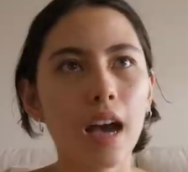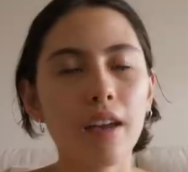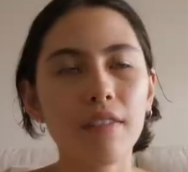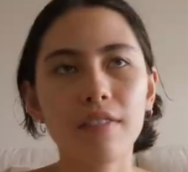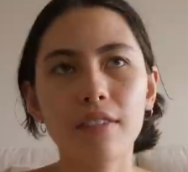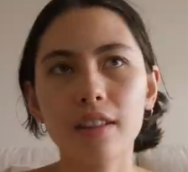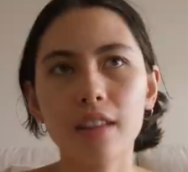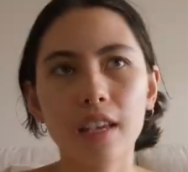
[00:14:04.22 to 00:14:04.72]
i
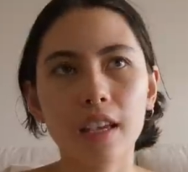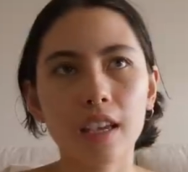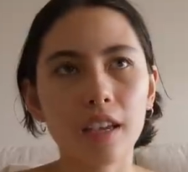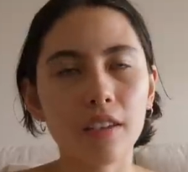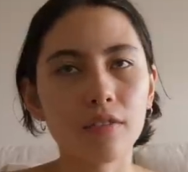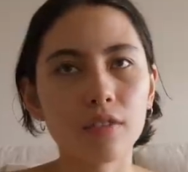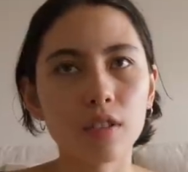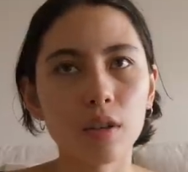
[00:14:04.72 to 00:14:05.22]
feel like
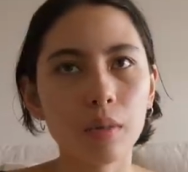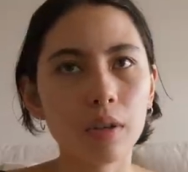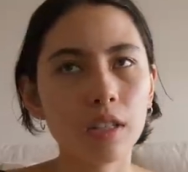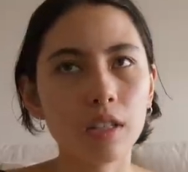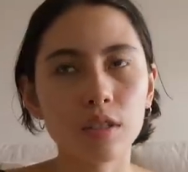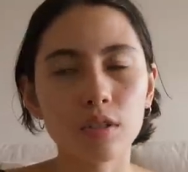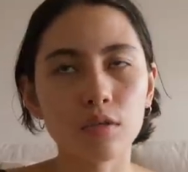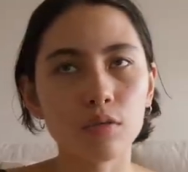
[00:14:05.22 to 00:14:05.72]
if someone
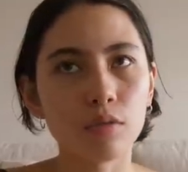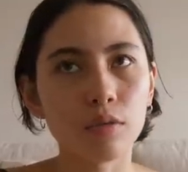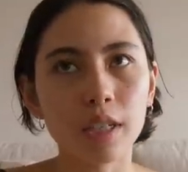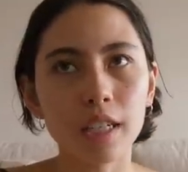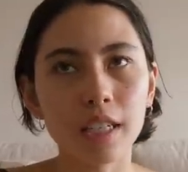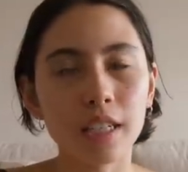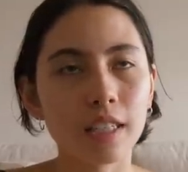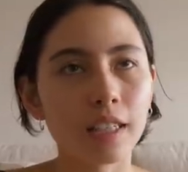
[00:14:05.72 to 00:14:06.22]
doesn't
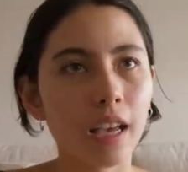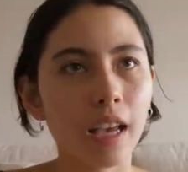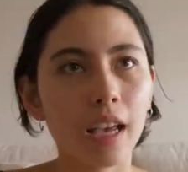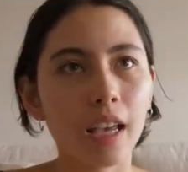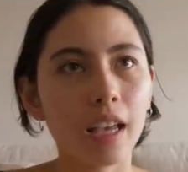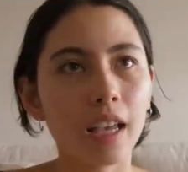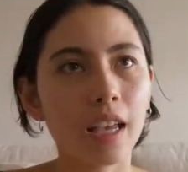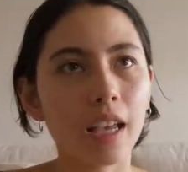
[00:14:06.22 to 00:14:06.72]
read
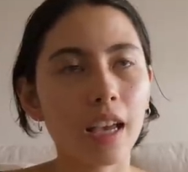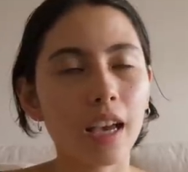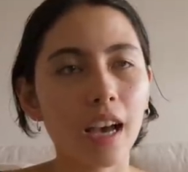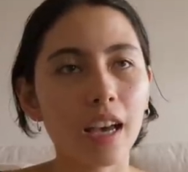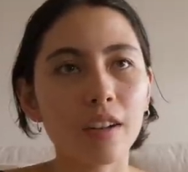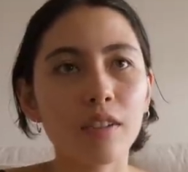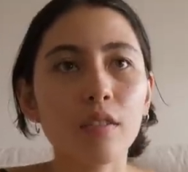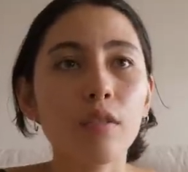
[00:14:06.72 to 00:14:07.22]
they
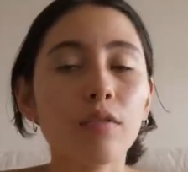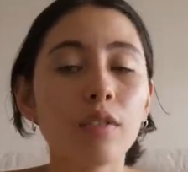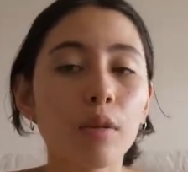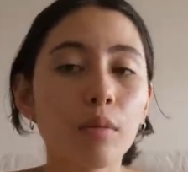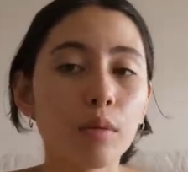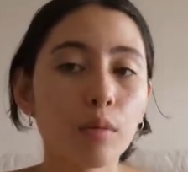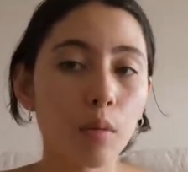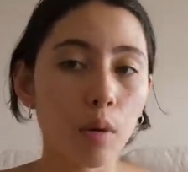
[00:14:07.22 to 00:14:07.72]
i don't know if they
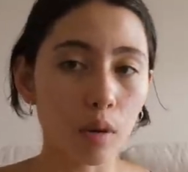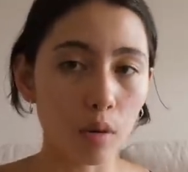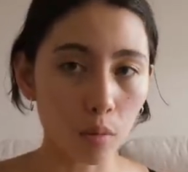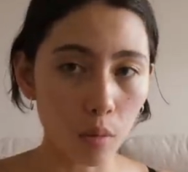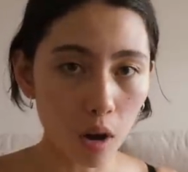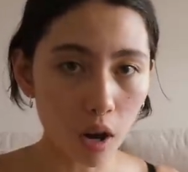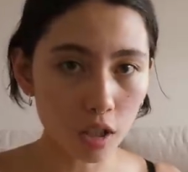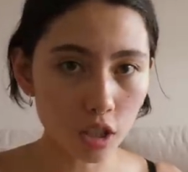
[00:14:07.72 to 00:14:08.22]
would want to
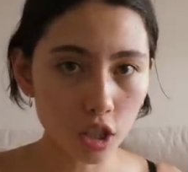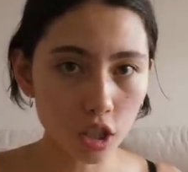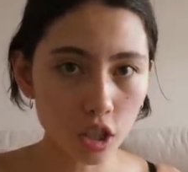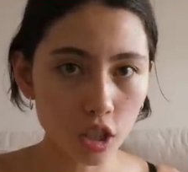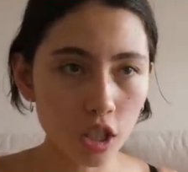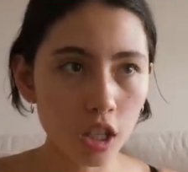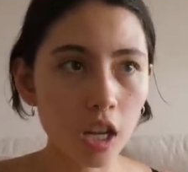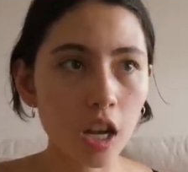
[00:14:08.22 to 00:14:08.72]
watch
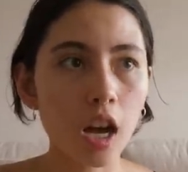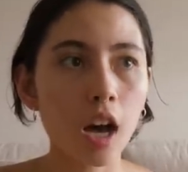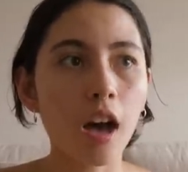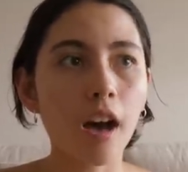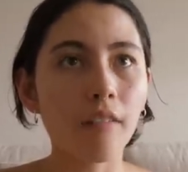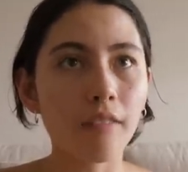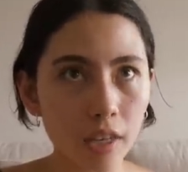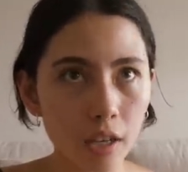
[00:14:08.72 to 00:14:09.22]

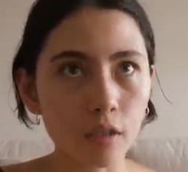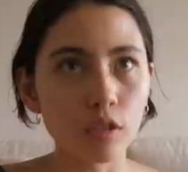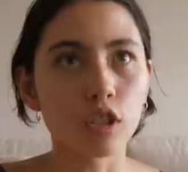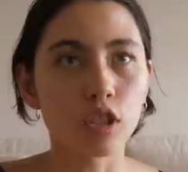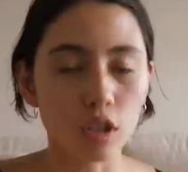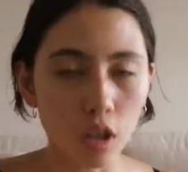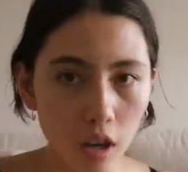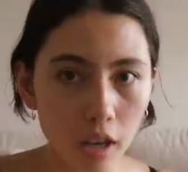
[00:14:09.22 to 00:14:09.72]
a video
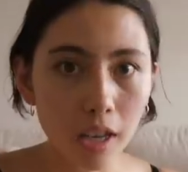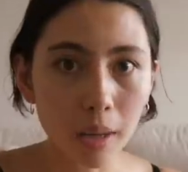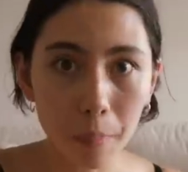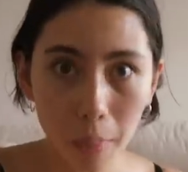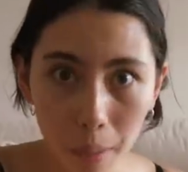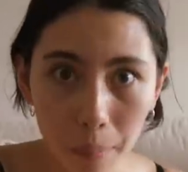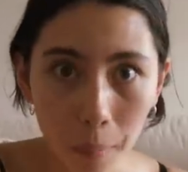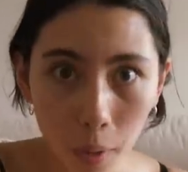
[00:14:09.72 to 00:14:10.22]
just talking
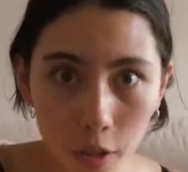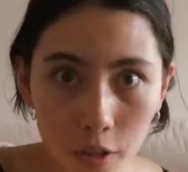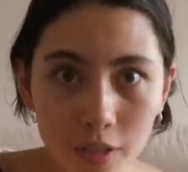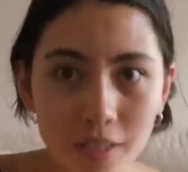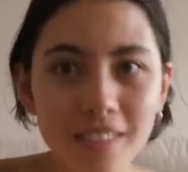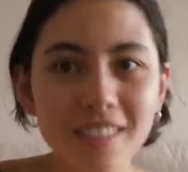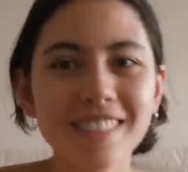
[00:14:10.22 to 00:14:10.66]
about books